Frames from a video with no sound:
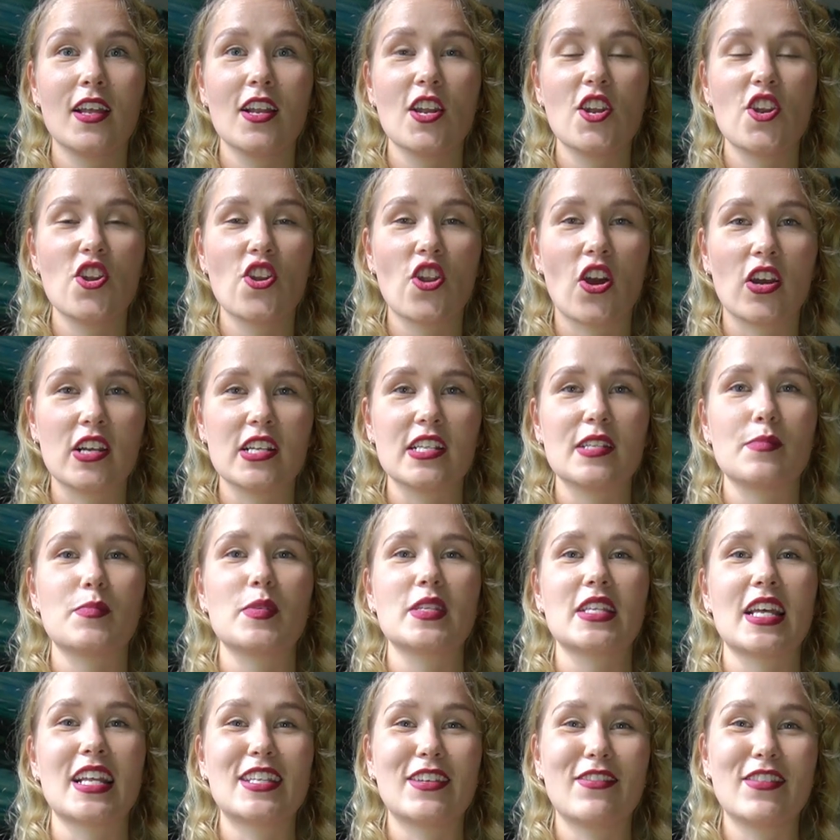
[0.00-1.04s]

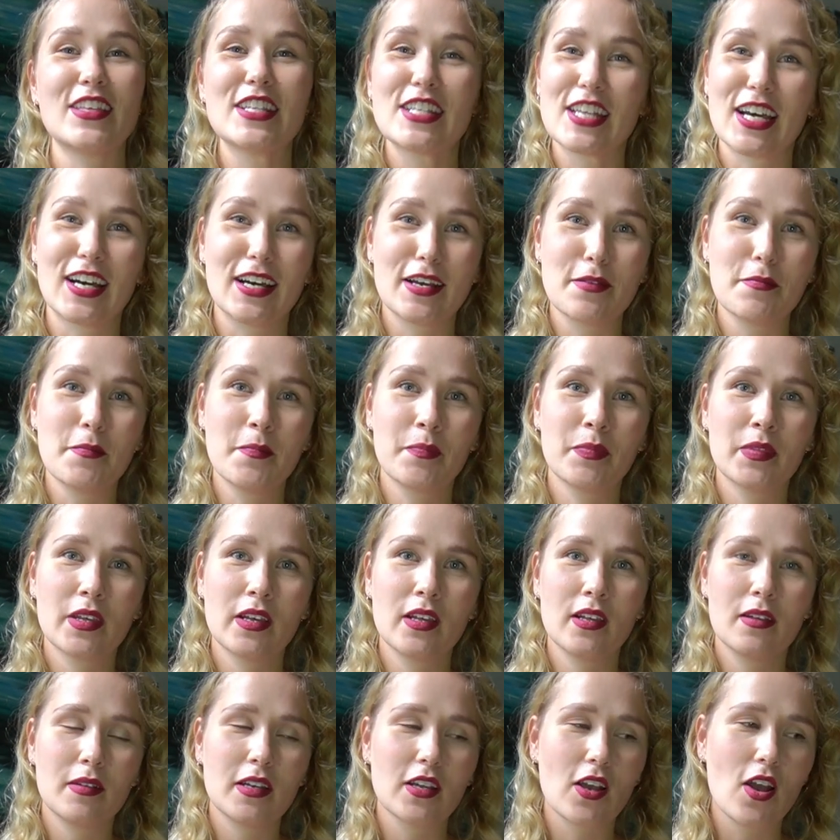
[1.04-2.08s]
90% of the time.
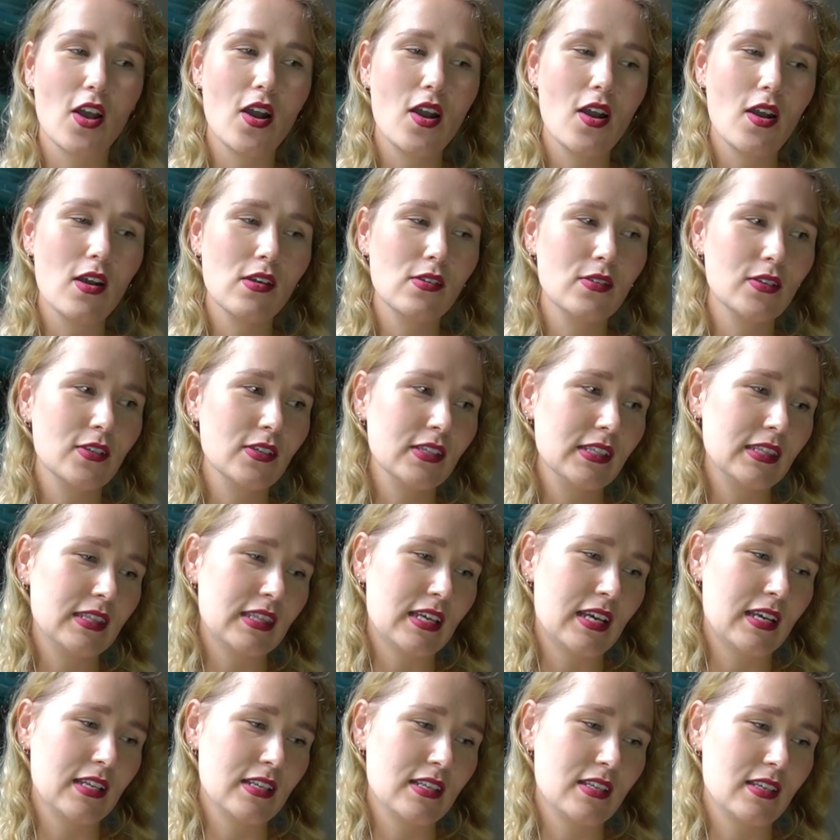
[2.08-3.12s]
Like, oh, look at
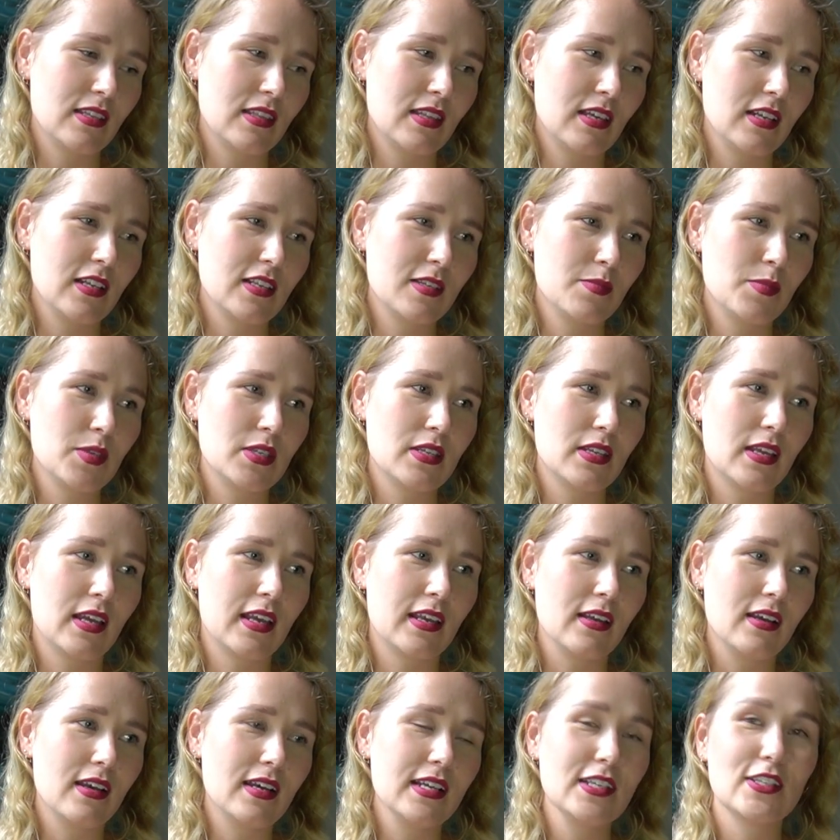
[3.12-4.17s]
that, that's a
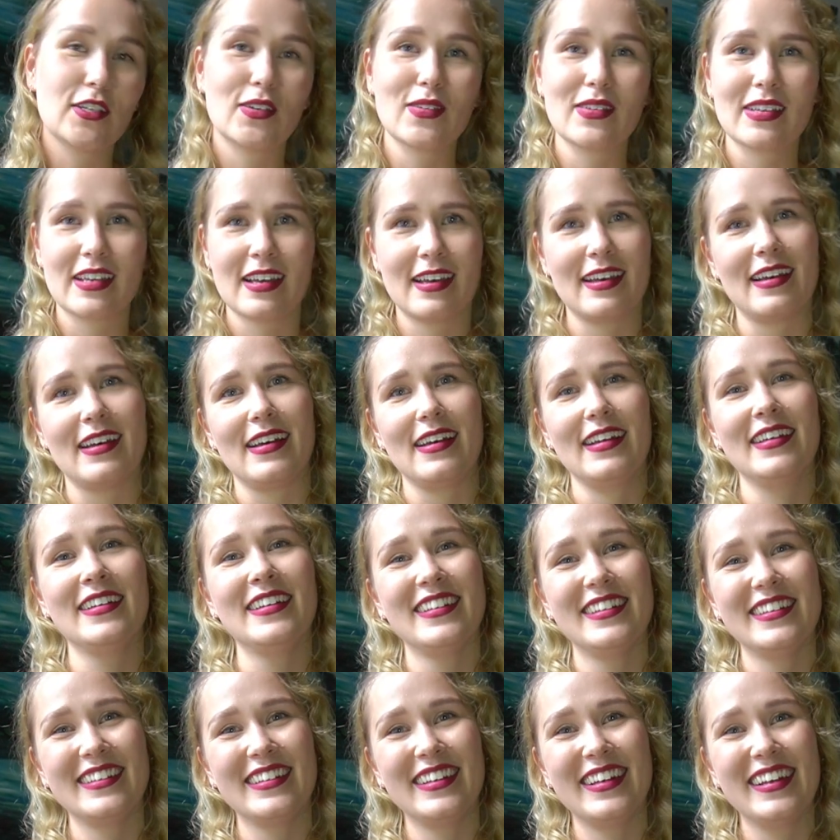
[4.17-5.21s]
mistake, I don't care.
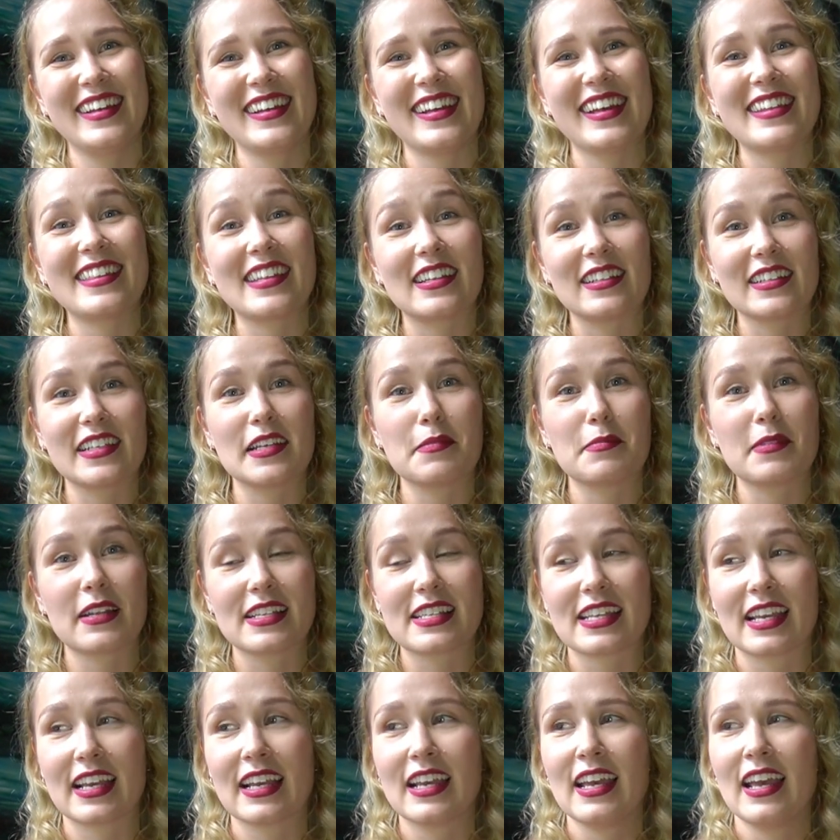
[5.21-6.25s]
And then I'll keep
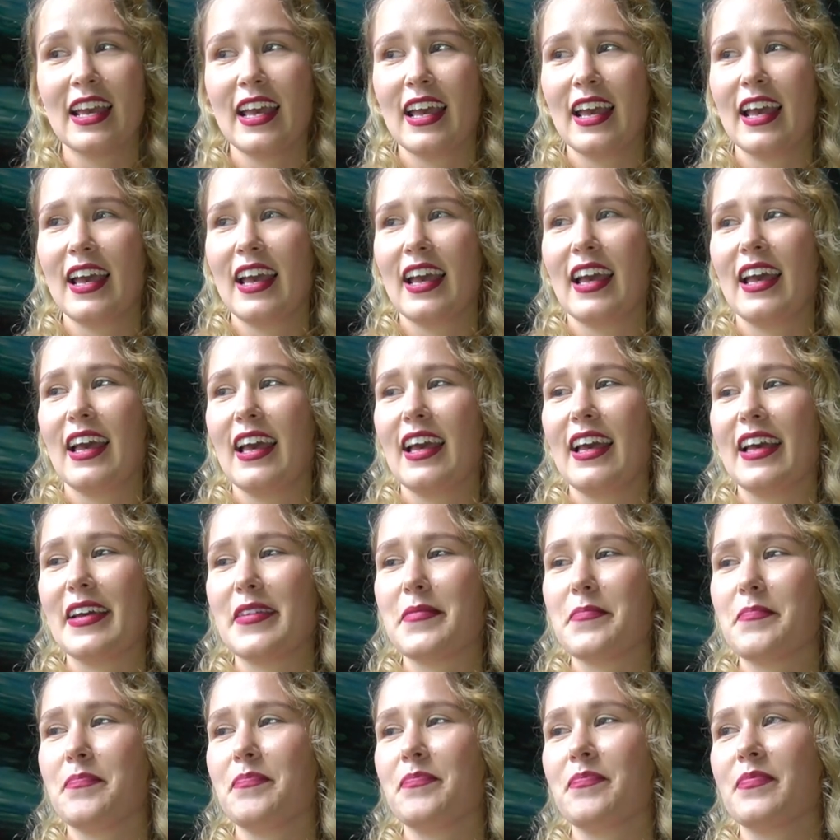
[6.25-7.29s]
knitting.
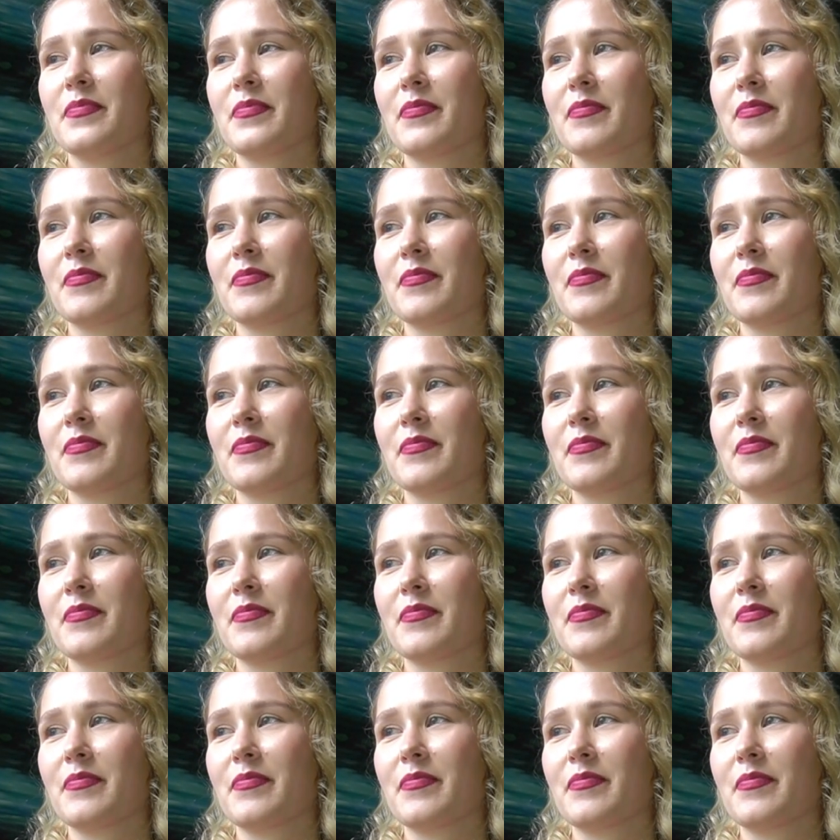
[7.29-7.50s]
I